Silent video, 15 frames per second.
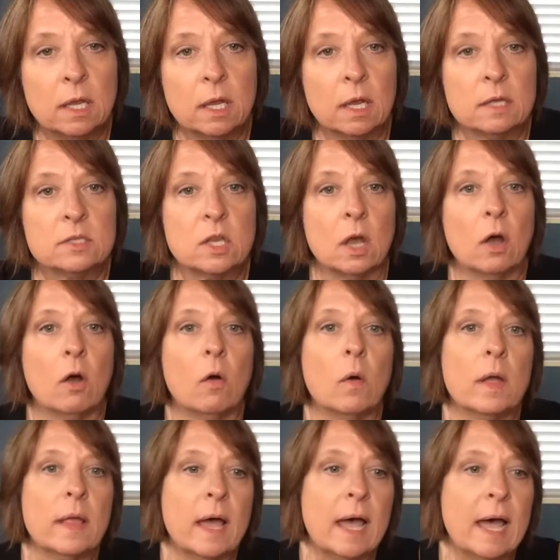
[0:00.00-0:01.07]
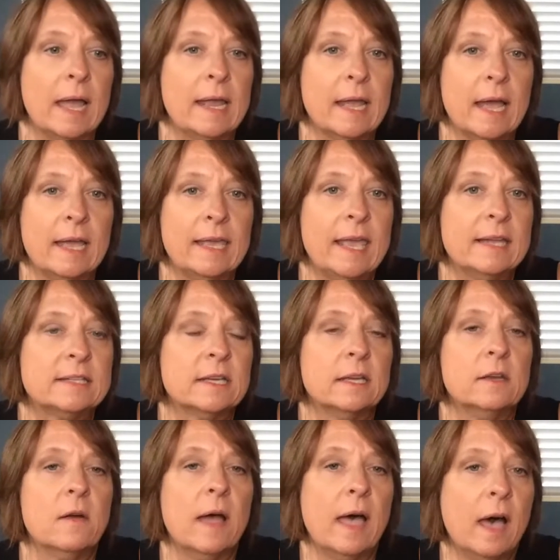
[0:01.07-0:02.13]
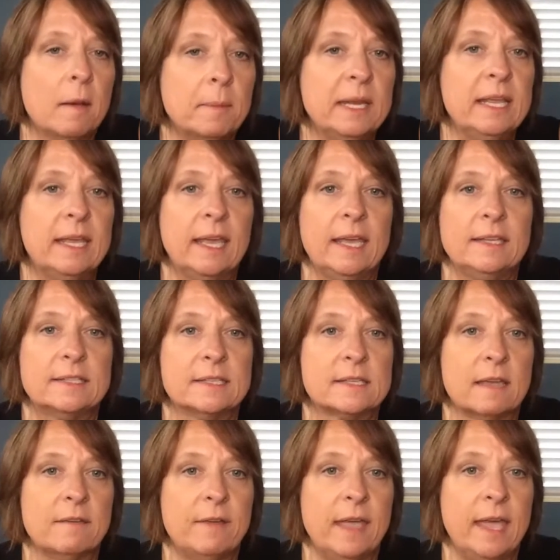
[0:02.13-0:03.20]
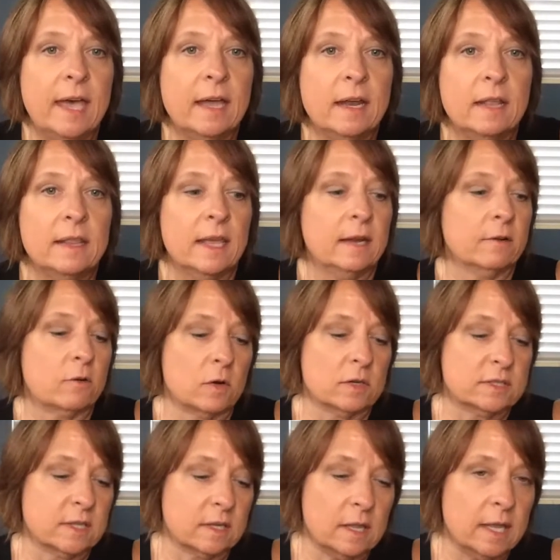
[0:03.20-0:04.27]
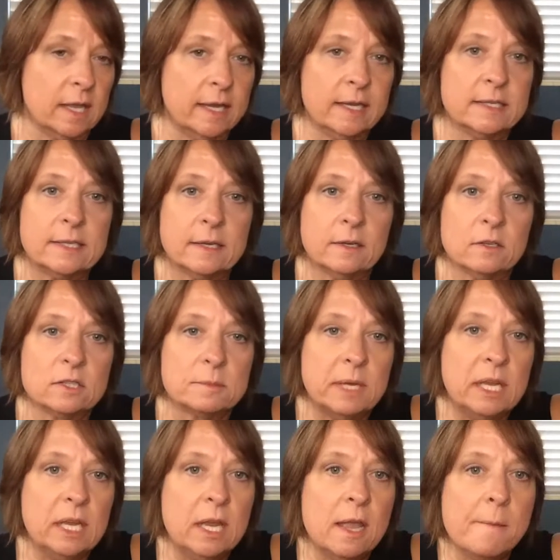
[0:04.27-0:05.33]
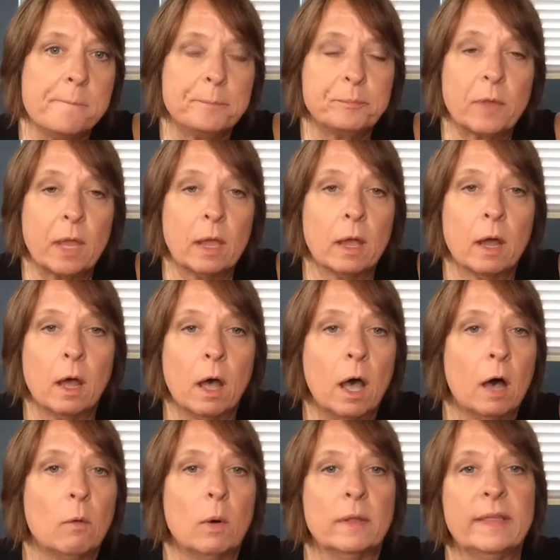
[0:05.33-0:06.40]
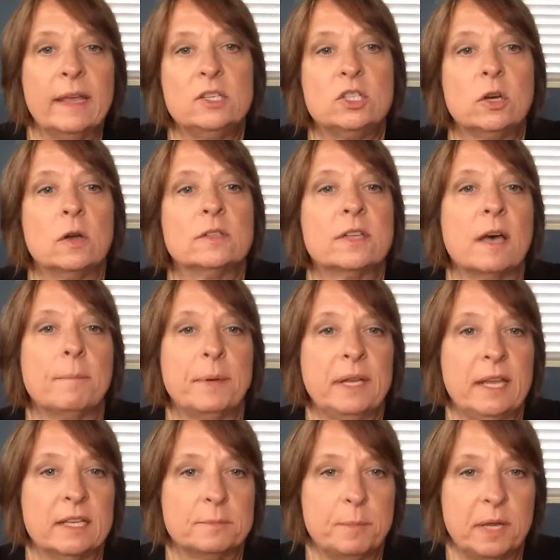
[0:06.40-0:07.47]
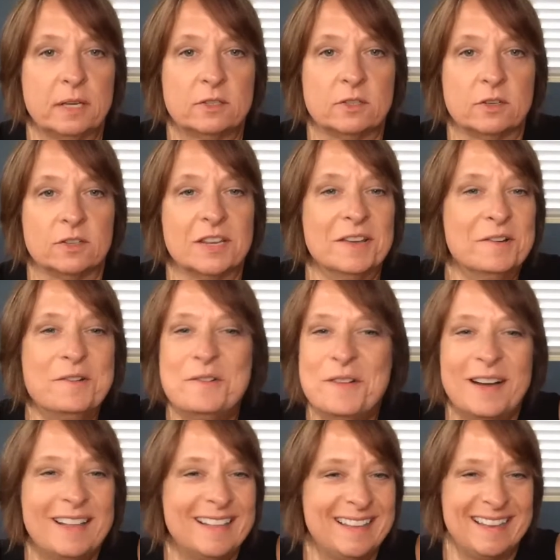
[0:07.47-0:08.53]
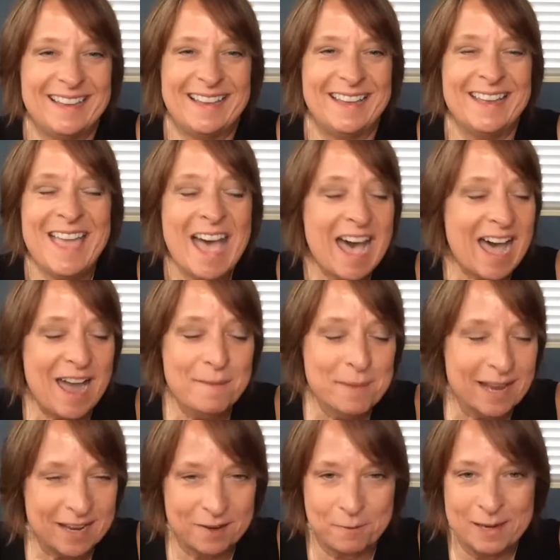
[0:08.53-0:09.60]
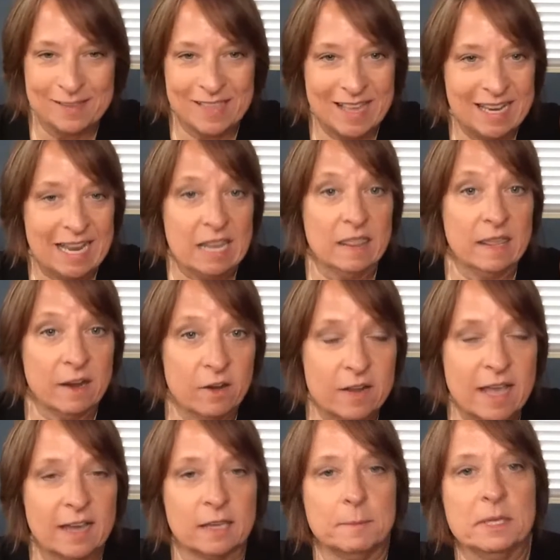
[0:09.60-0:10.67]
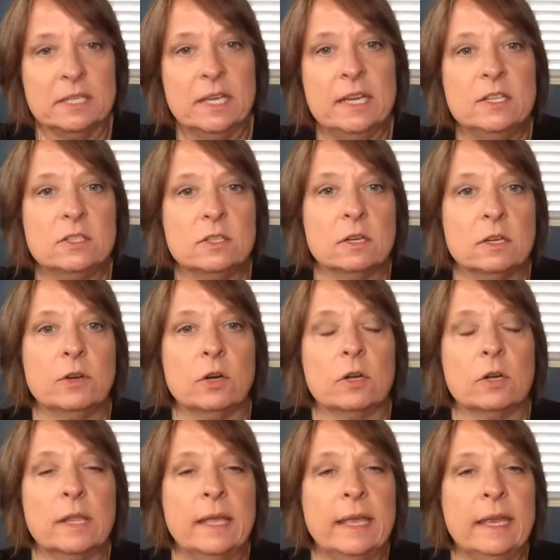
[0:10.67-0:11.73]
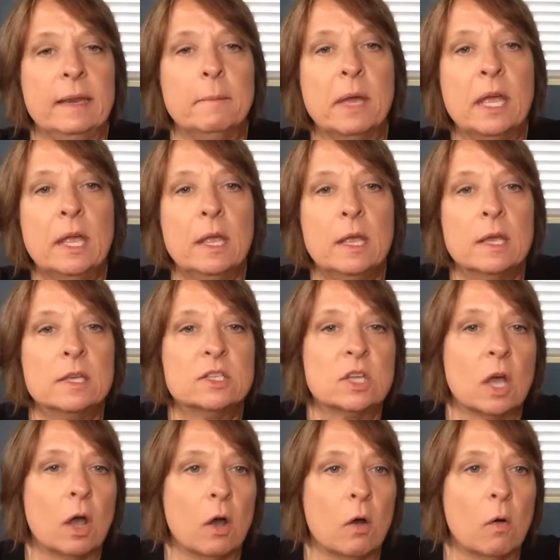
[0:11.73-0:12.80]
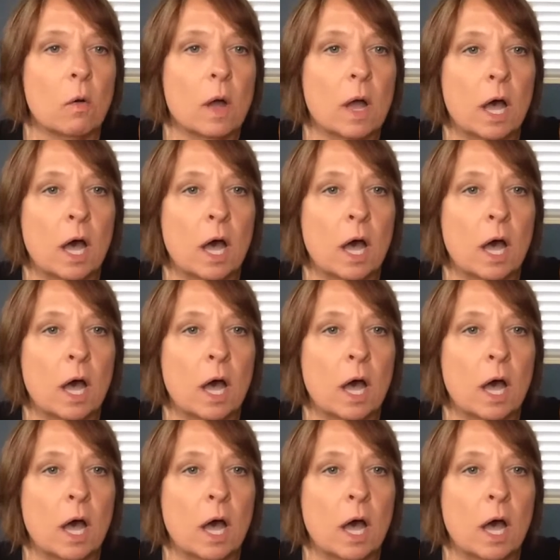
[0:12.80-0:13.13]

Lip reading: So I can't tell you how many cases I've had. And then, of course, the client tells me, oh, well, the insurance company has pictures. I'm not going to rely on their documentation of your claim. So